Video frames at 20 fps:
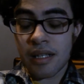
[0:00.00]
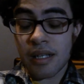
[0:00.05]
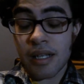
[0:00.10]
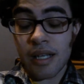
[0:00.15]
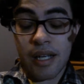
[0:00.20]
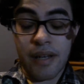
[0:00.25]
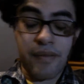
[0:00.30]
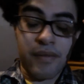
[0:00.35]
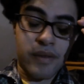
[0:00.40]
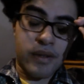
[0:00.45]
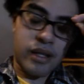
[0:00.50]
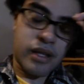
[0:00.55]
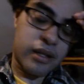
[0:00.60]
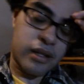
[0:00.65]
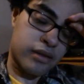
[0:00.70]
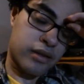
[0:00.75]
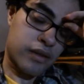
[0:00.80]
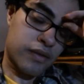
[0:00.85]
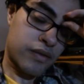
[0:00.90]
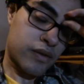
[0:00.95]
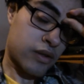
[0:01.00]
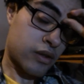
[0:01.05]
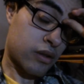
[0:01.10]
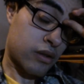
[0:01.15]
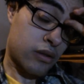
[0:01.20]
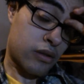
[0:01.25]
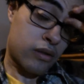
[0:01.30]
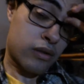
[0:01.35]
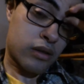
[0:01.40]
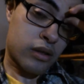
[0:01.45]
I have a lot of stuff to
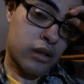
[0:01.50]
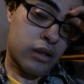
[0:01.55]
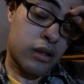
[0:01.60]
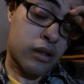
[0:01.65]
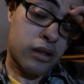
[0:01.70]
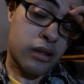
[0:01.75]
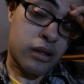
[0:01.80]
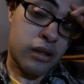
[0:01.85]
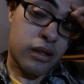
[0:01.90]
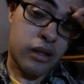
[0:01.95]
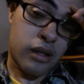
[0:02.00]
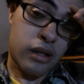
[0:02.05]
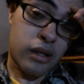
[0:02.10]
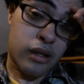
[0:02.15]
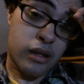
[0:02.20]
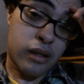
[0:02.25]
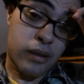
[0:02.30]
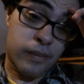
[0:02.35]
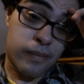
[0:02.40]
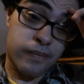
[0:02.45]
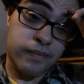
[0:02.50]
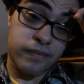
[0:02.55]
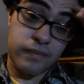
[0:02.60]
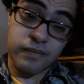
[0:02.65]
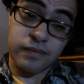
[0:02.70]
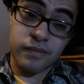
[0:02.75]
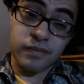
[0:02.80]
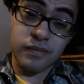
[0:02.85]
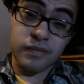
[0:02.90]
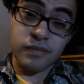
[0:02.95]
do. I, um,
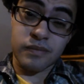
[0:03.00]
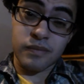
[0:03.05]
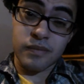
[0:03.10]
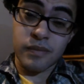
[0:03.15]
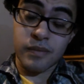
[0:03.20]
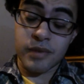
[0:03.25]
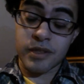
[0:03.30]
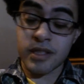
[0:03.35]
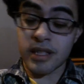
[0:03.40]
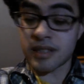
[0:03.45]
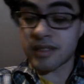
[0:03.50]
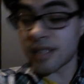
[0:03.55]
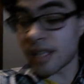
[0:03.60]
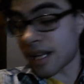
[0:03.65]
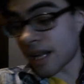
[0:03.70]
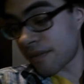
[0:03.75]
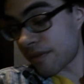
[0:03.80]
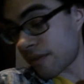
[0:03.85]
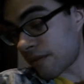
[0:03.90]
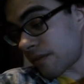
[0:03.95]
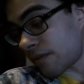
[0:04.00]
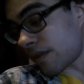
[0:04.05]
besides that, I have to